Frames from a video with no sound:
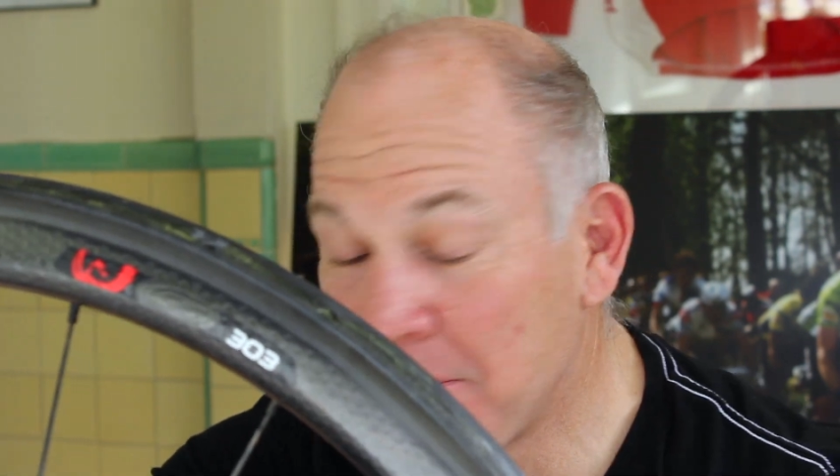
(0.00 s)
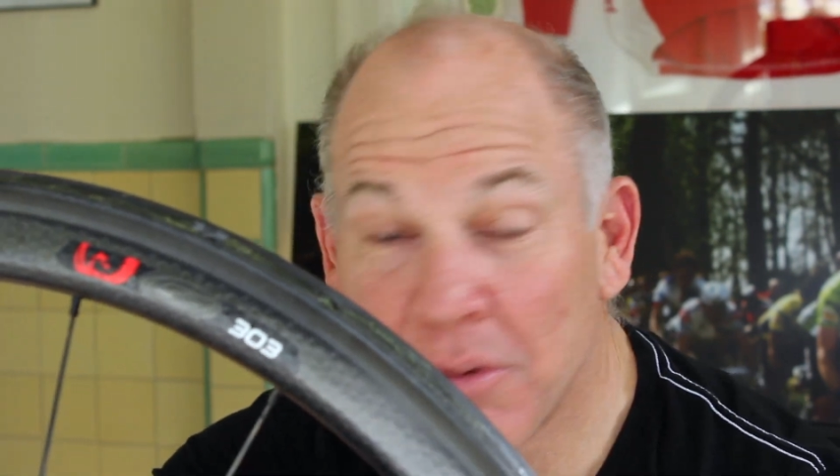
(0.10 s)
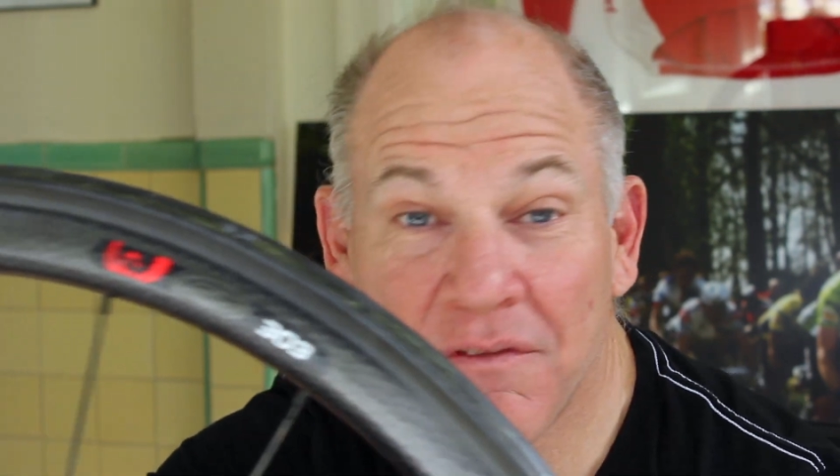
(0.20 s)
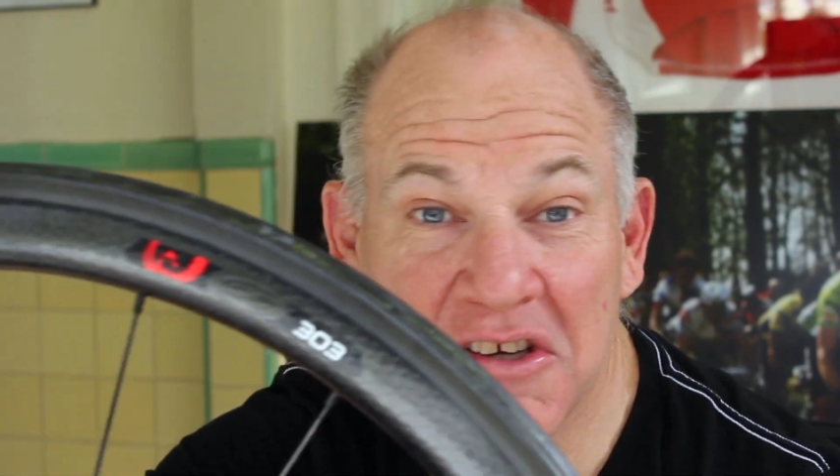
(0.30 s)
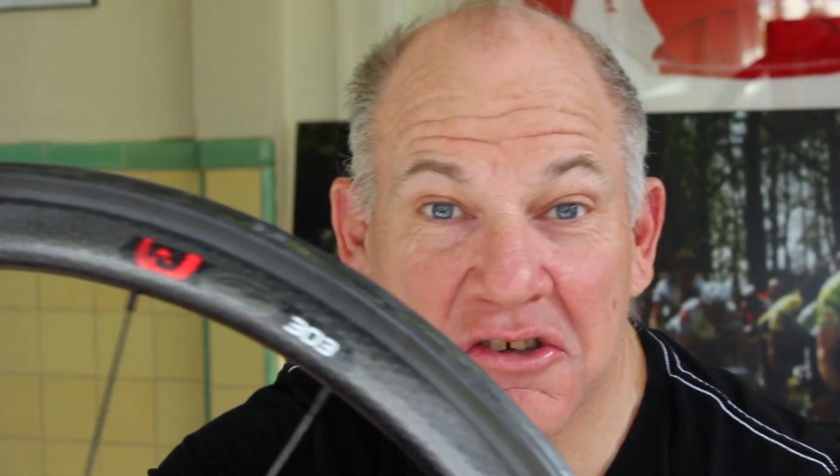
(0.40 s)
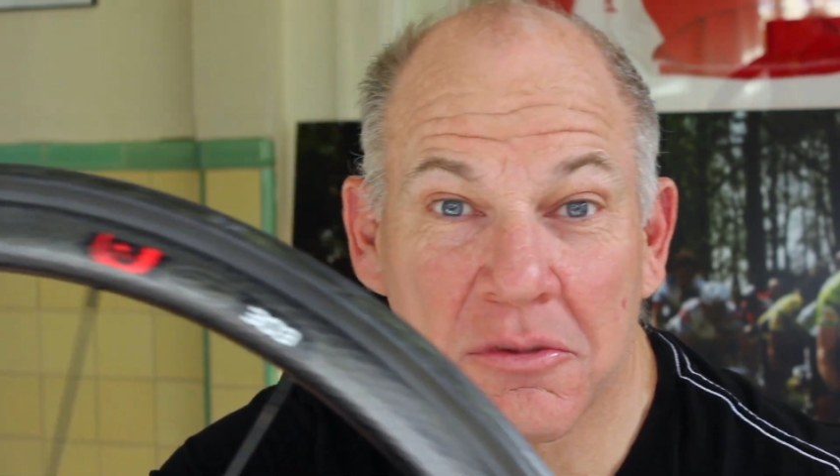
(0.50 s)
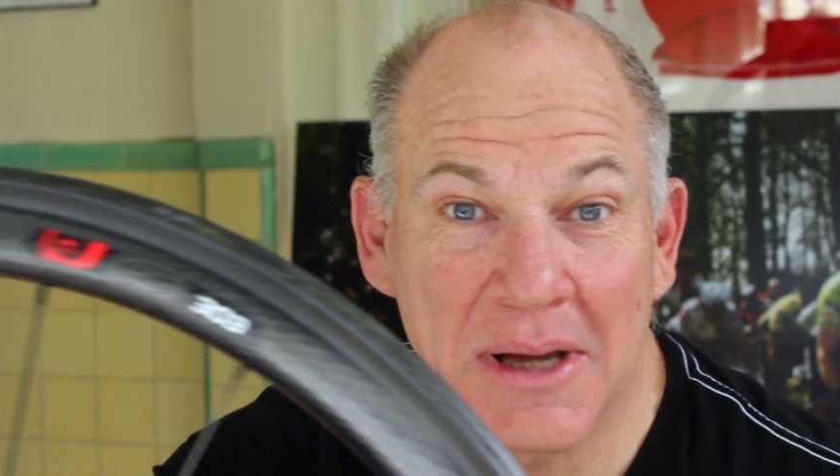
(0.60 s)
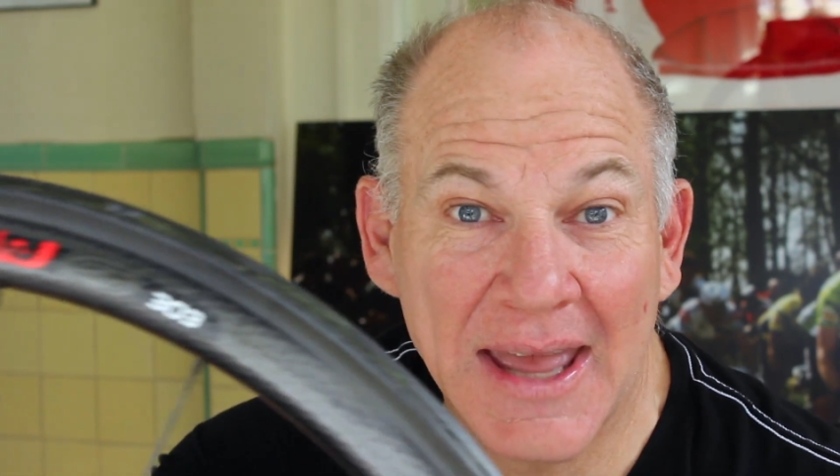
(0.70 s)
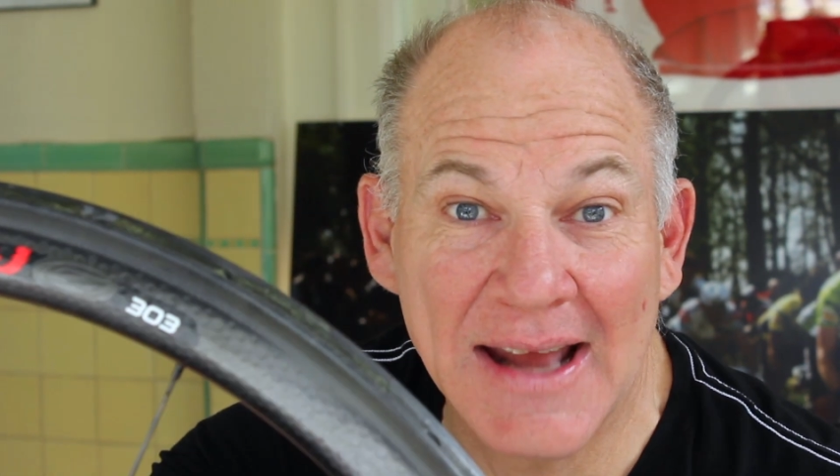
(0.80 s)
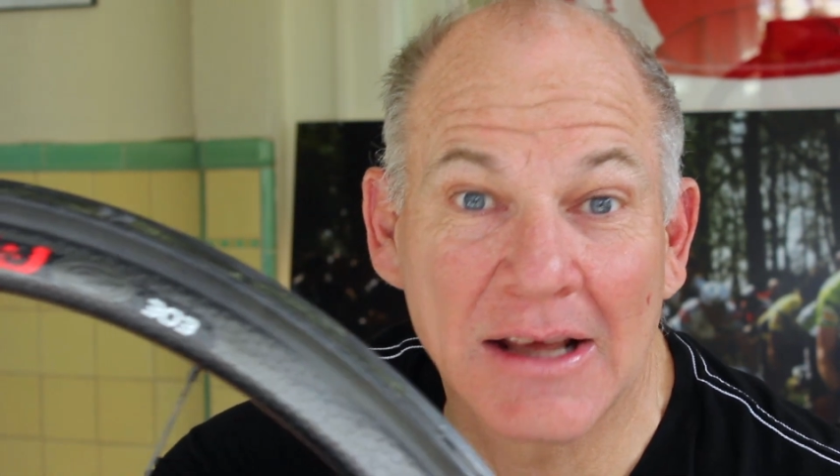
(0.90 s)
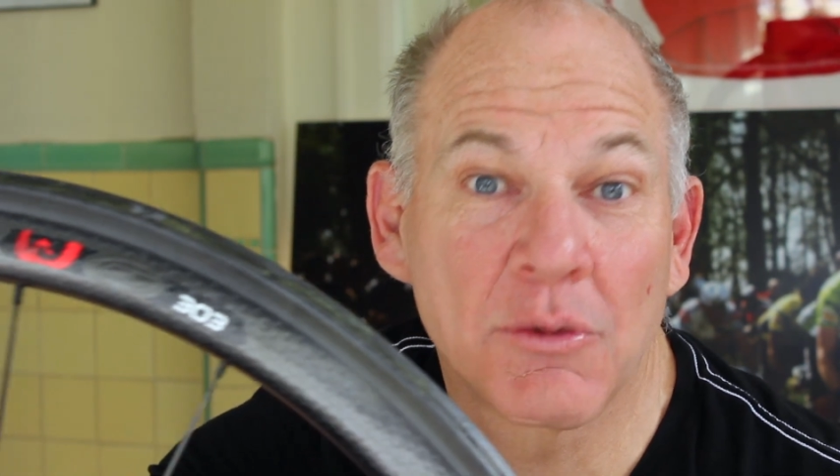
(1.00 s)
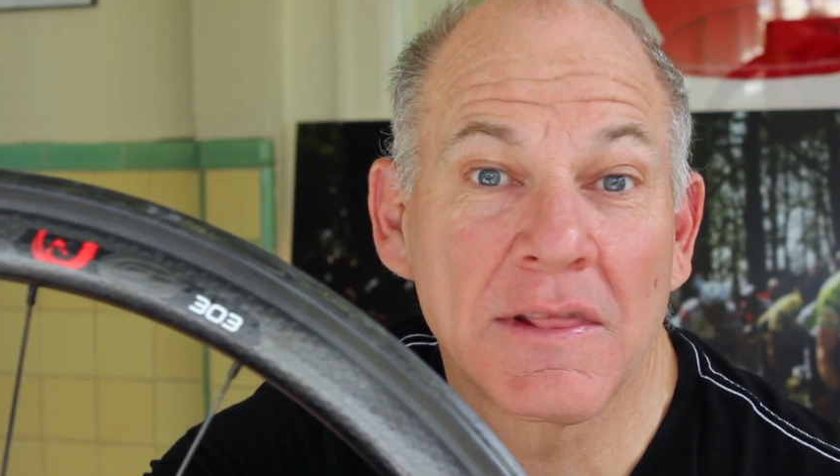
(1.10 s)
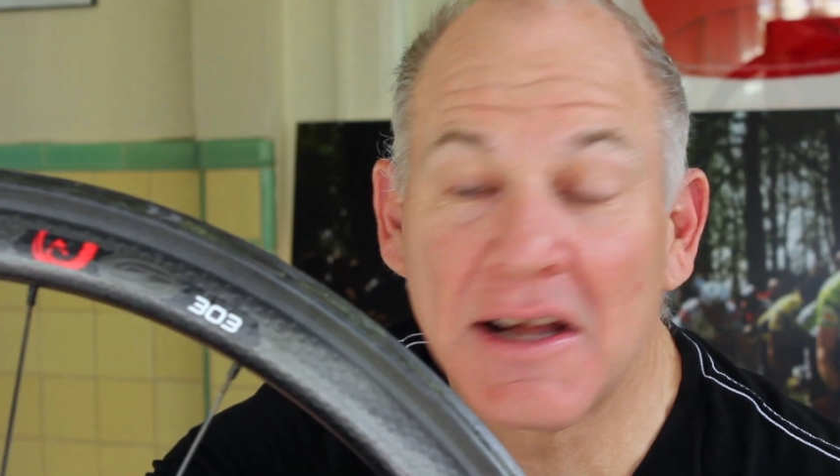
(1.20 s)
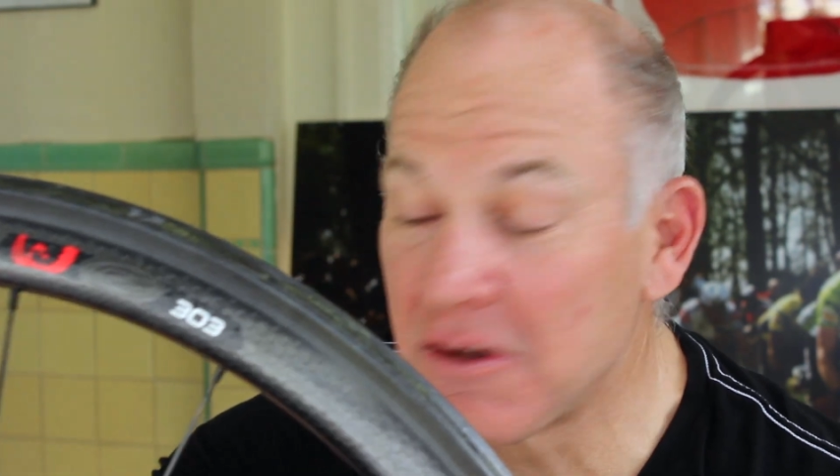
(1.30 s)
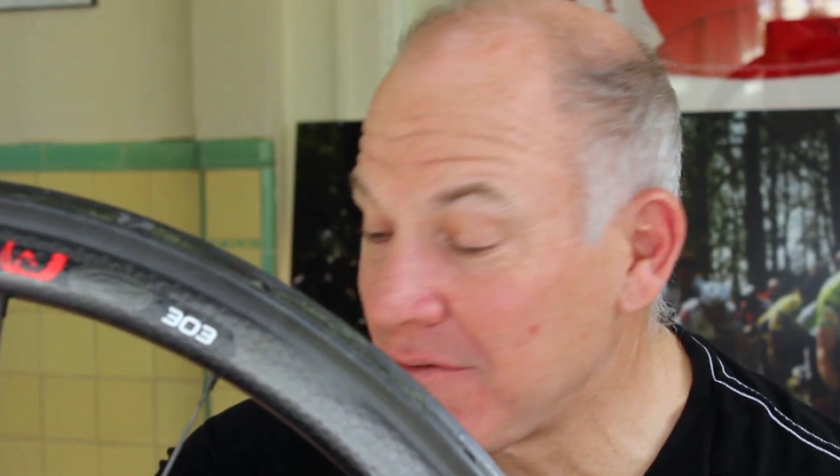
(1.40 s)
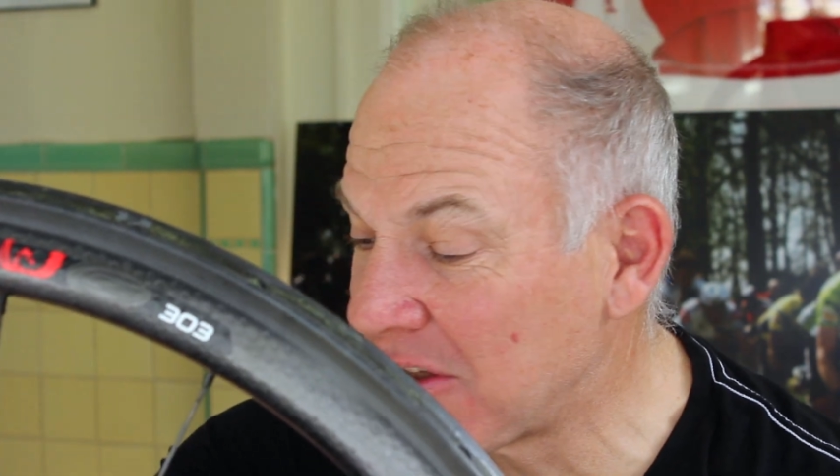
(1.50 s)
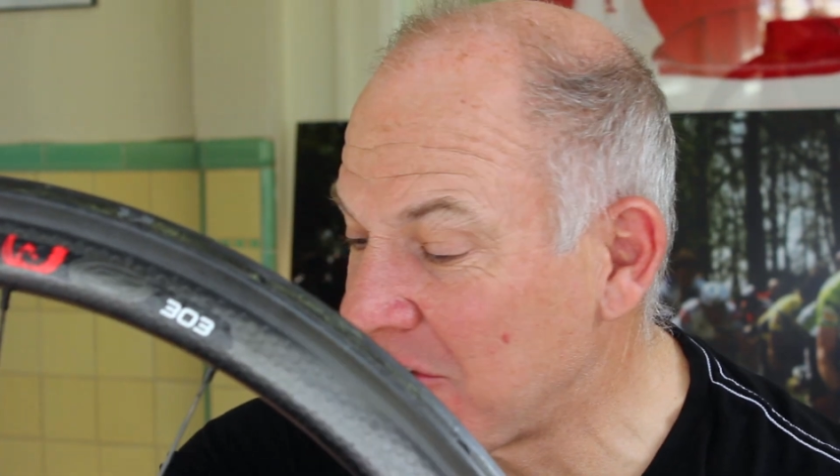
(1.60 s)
professional mechanic with lots of